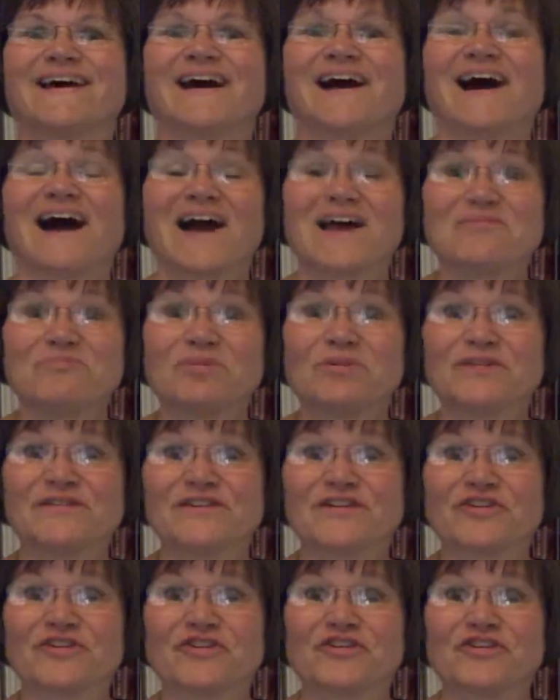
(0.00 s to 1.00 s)
Hi boys and
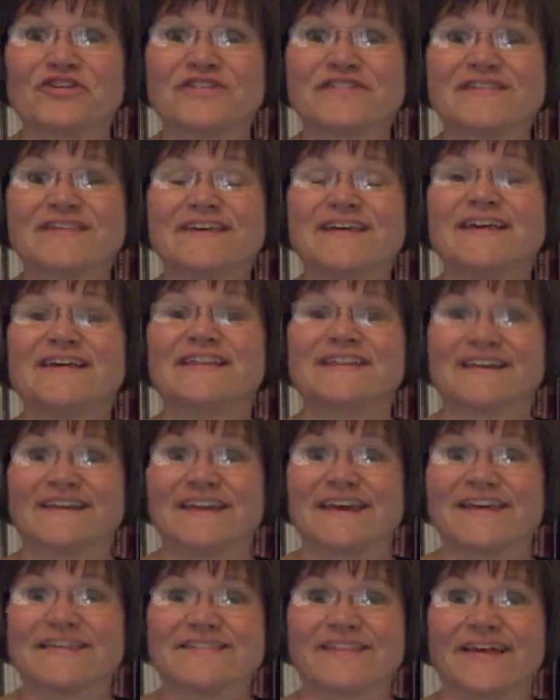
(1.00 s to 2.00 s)
girls.
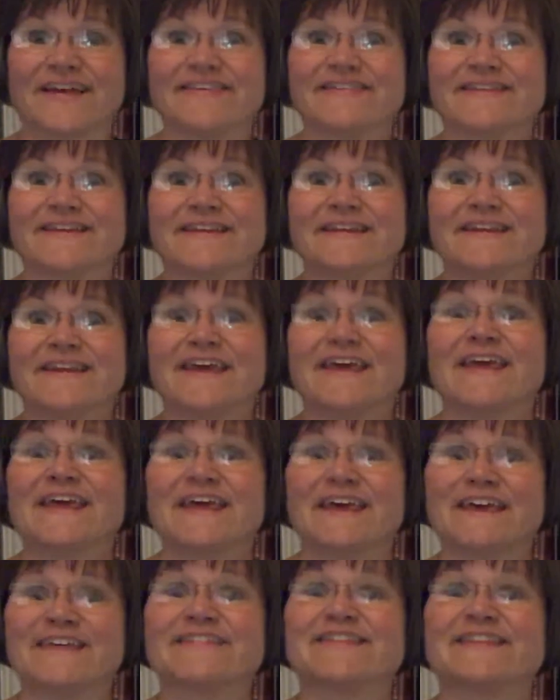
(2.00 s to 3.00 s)
Today's lesson
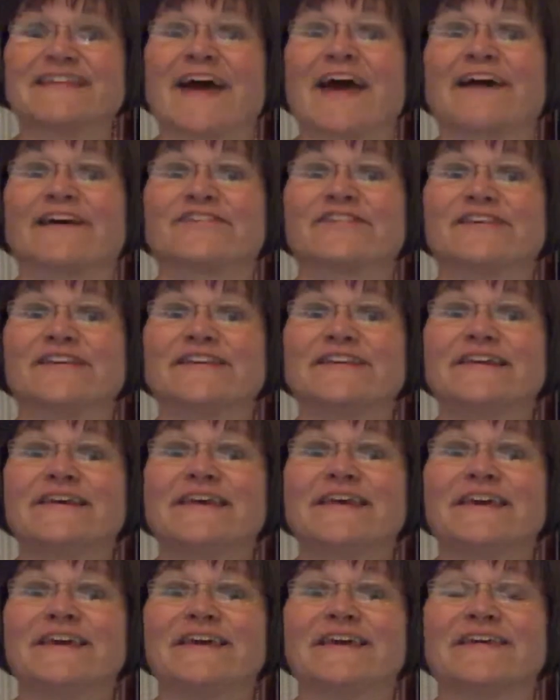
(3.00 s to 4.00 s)
in Saxon
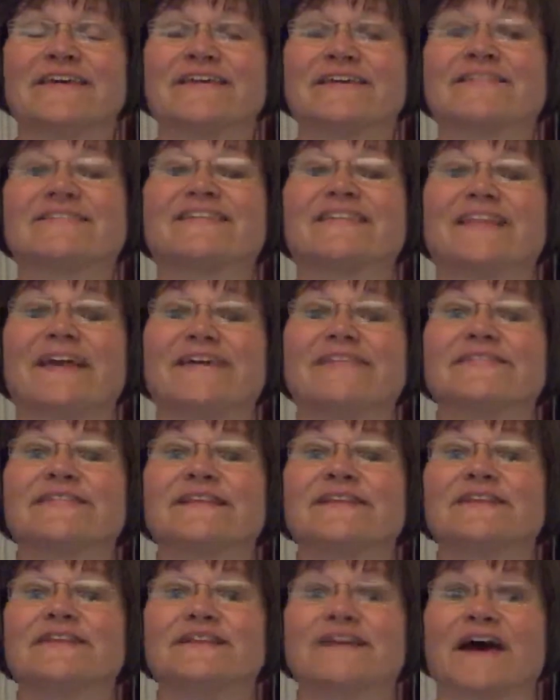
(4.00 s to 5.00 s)
is
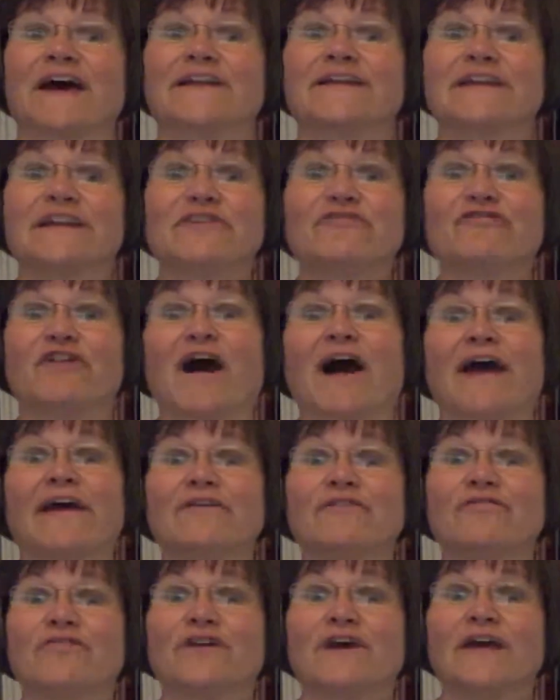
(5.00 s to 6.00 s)
lesson
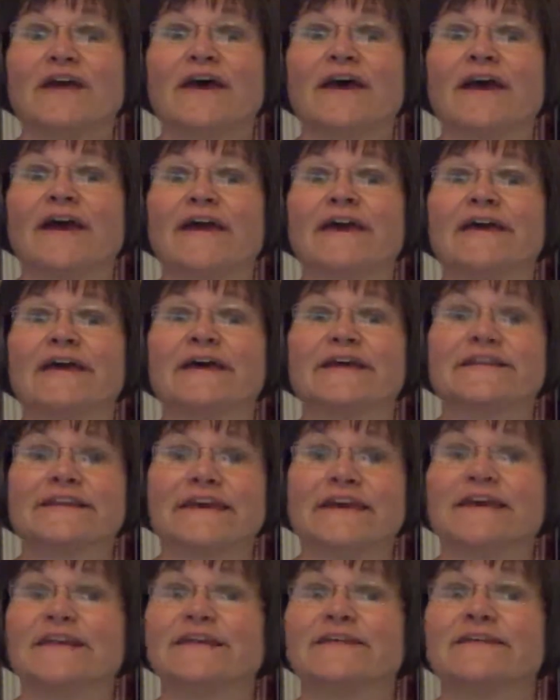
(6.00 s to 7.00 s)
95 and
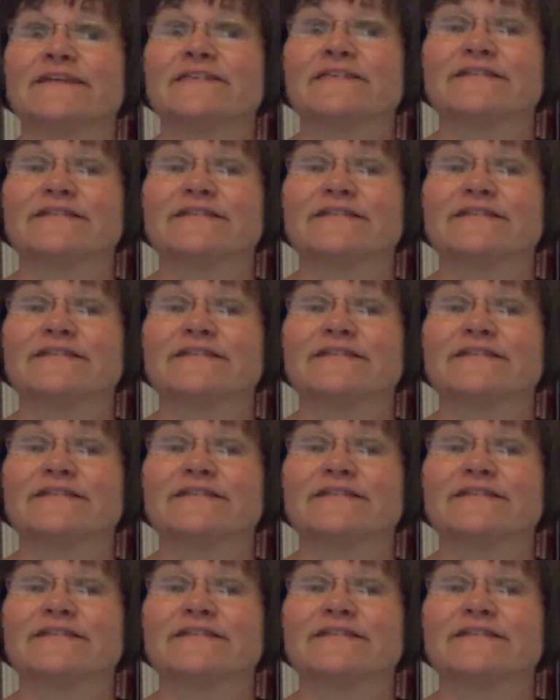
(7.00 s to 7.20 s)
it is